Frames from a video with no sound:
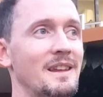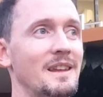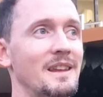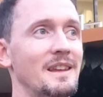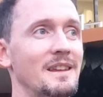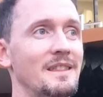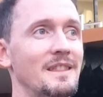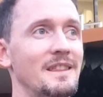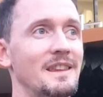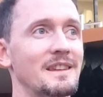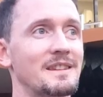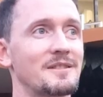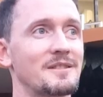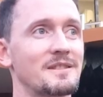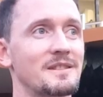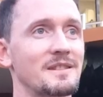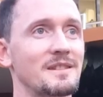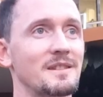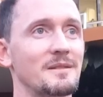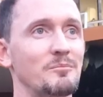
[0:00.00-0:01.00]

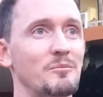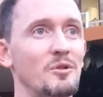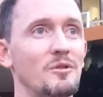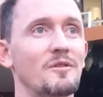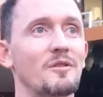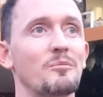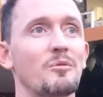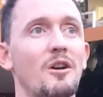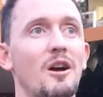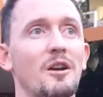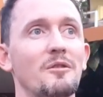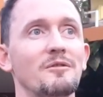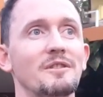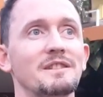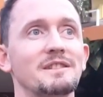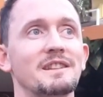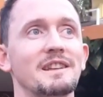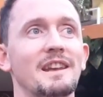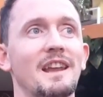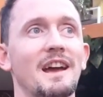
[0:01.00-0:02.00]
this moving abroad
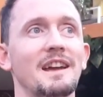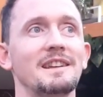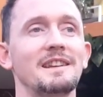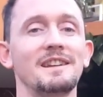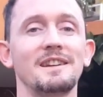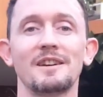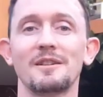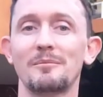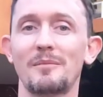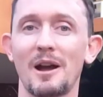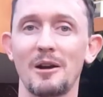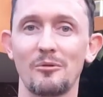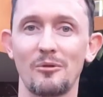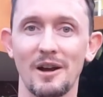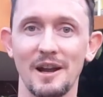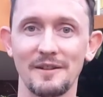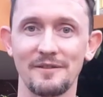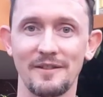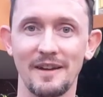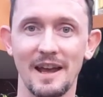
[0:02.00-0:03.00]
was an idea my
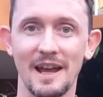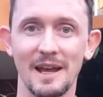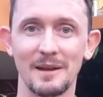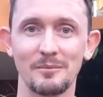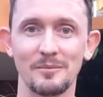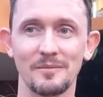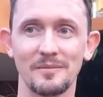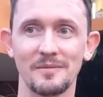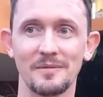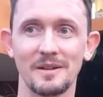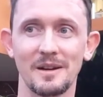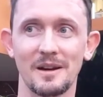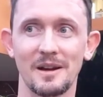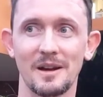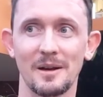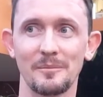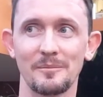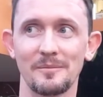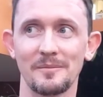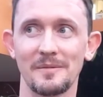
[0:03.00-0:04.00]
wife had,
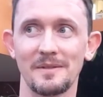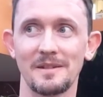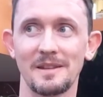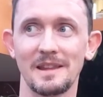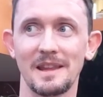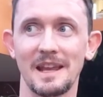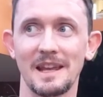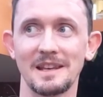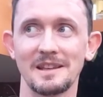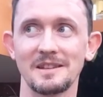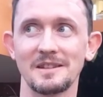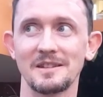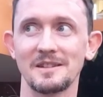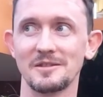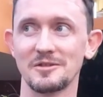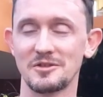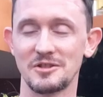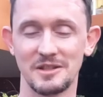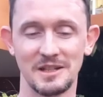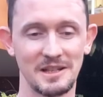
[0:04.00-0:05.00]
and
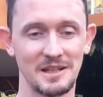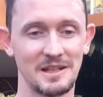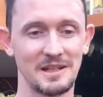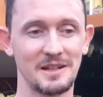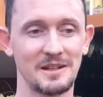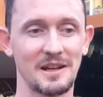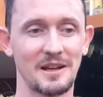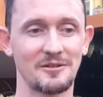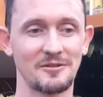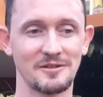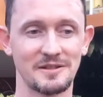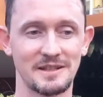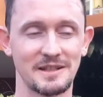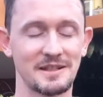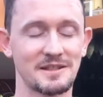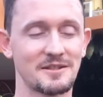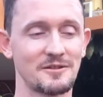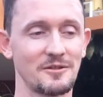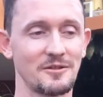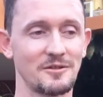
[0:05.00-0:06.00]
she and her
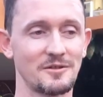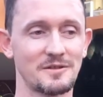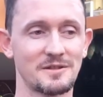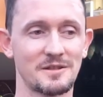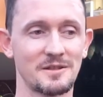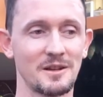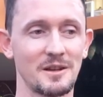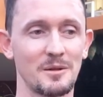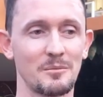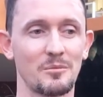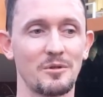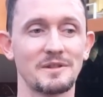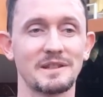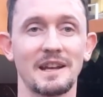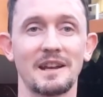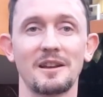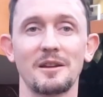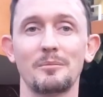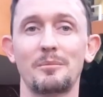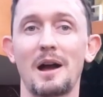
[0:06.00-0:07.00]
sisters
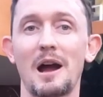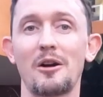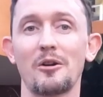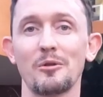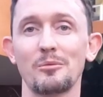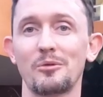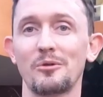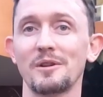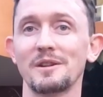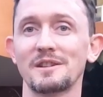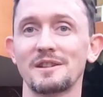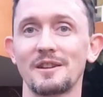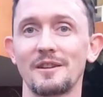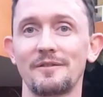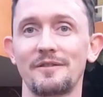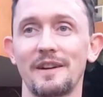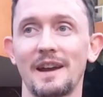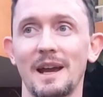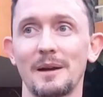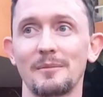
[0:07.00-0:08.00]
presented a PowerPoint to the
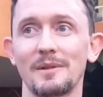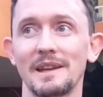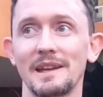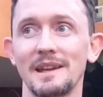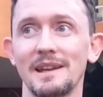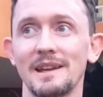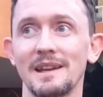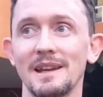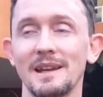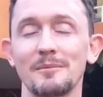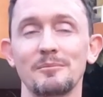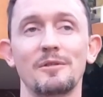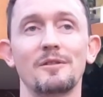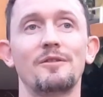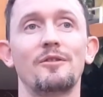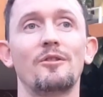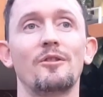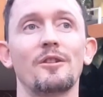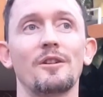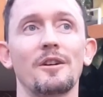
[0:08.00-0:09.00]
family
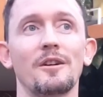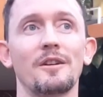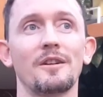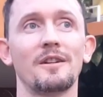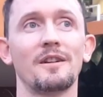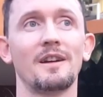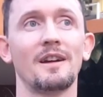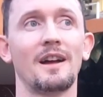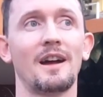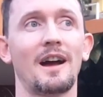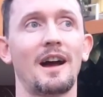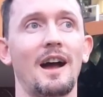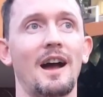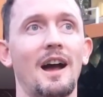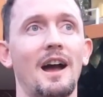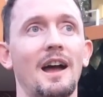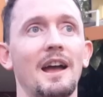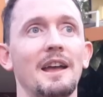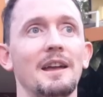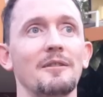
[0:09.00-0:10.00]
before
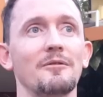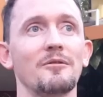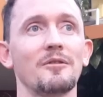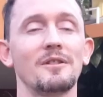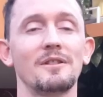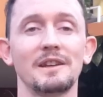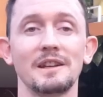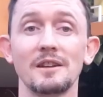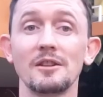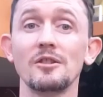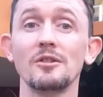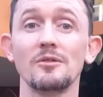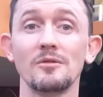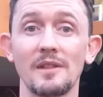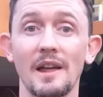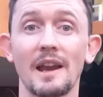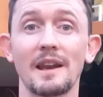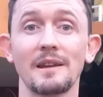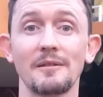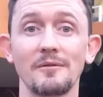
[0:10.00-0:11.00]
I really knew
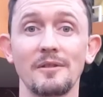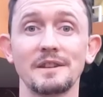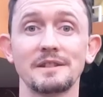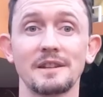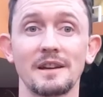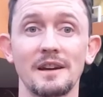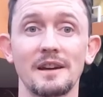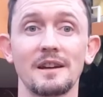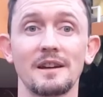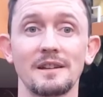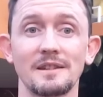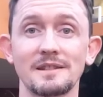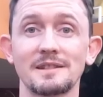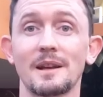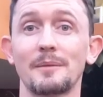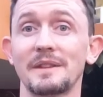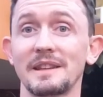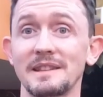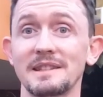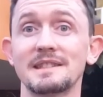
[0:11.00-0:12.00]
that it was
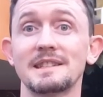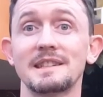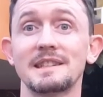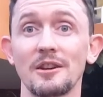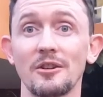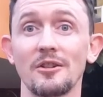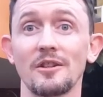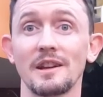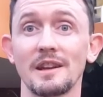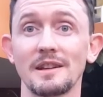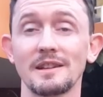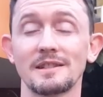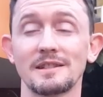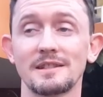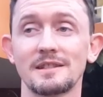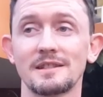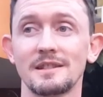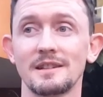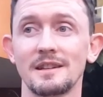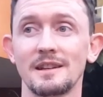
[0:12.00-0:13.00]
something
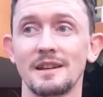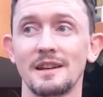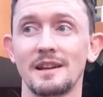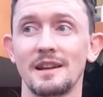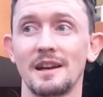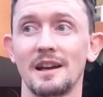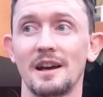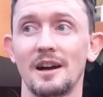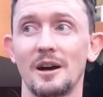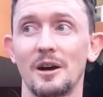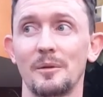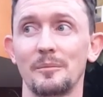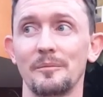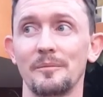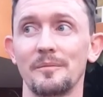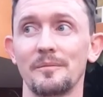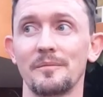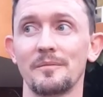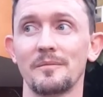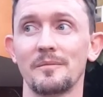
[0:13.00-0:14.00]
serious. Um,